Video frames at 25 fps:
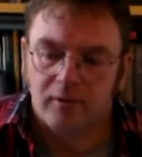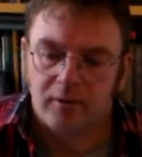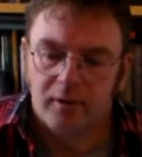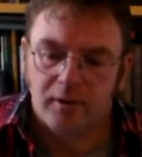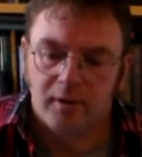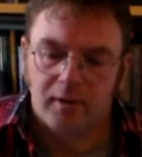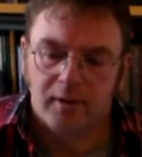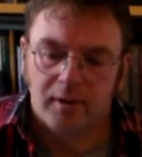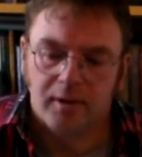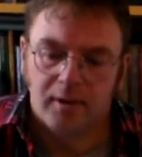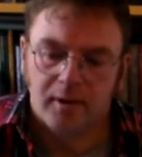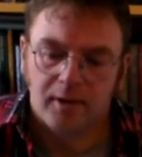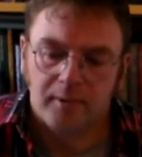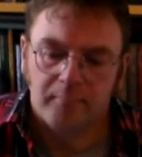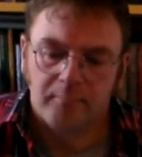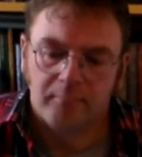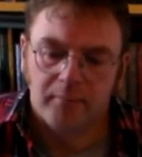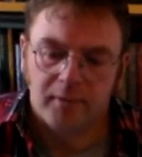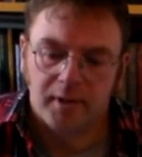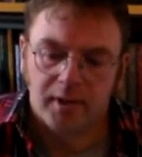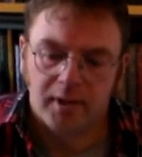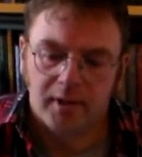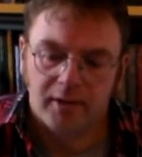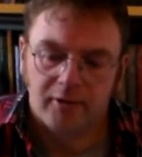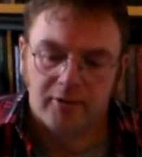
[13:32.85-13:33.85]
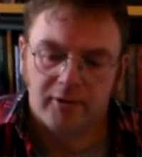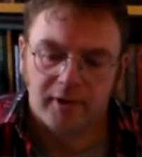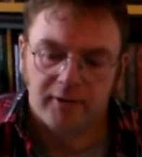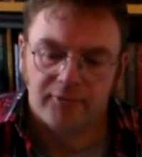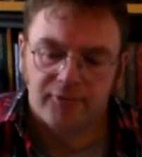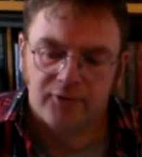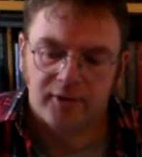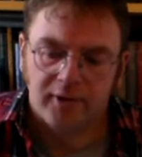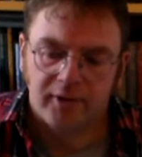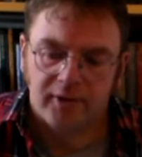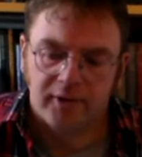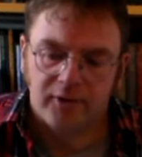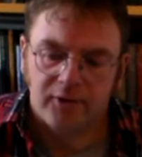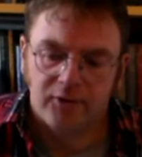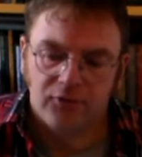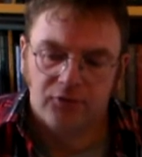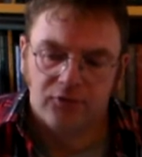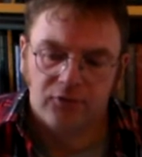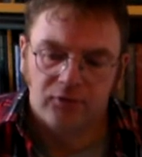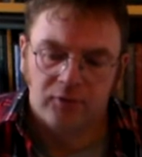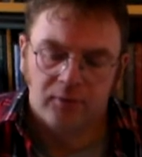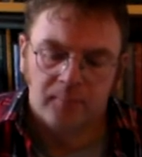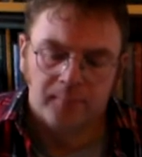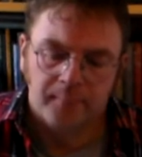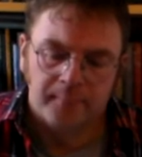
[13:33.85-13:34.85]
aircraft
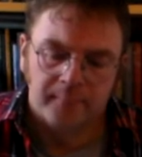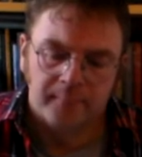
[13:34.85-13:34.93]
carriers,